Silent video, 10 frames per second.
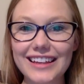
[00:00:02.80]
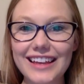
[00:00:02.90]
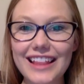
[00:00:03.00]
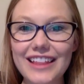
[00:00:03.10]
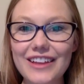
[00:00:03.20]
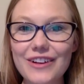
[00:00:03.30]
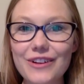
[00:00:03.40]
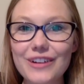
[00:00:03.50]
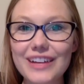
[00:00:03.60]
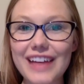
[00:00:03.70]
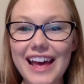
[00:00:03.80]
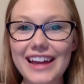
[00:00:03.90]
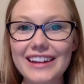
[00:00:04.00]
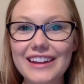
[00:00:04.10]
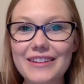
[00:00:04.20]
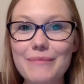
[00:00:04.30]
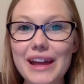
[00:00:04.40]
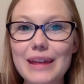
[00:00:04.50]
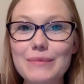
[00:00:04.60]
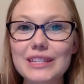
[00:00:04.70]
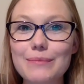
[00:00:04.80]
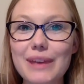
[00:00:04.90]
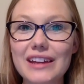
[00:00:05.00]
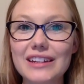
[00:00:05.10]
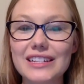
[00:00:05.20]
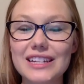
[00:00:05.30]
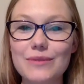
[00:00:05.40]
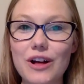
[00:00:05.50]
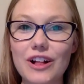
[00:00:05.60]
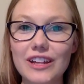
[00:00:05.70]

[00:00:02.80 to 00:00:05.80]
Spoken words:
Hello again. My name is Amanda DeWald,